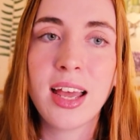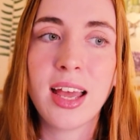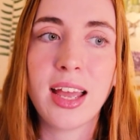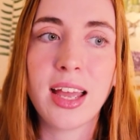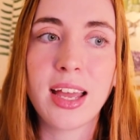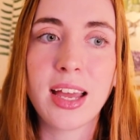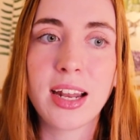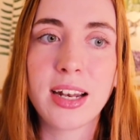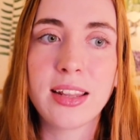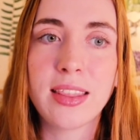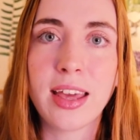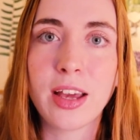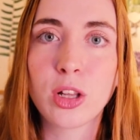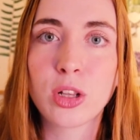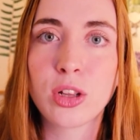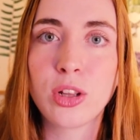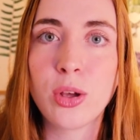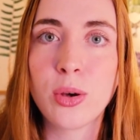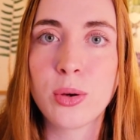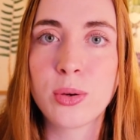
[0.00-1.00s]
and they
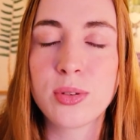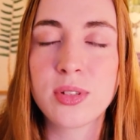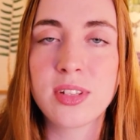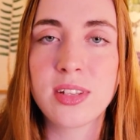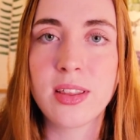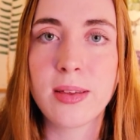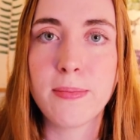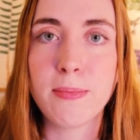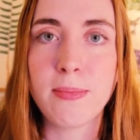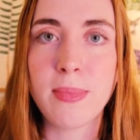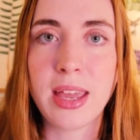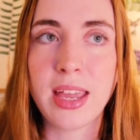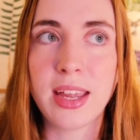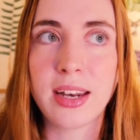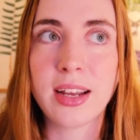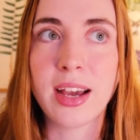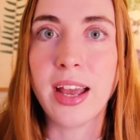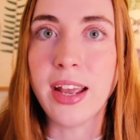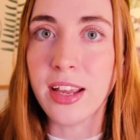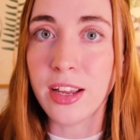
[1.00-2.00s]
closed the
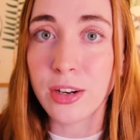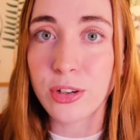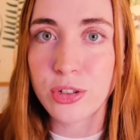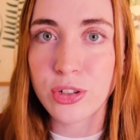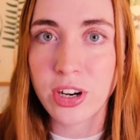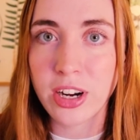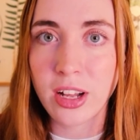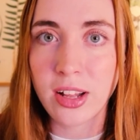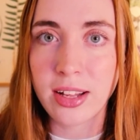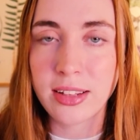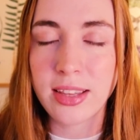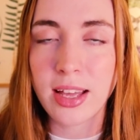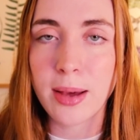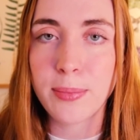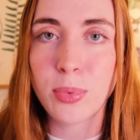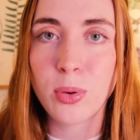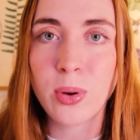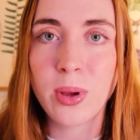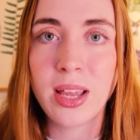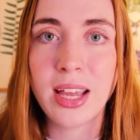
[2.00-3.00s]
main hiking trail at
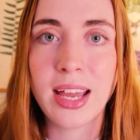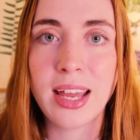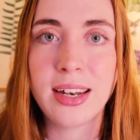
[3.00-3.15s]
that point,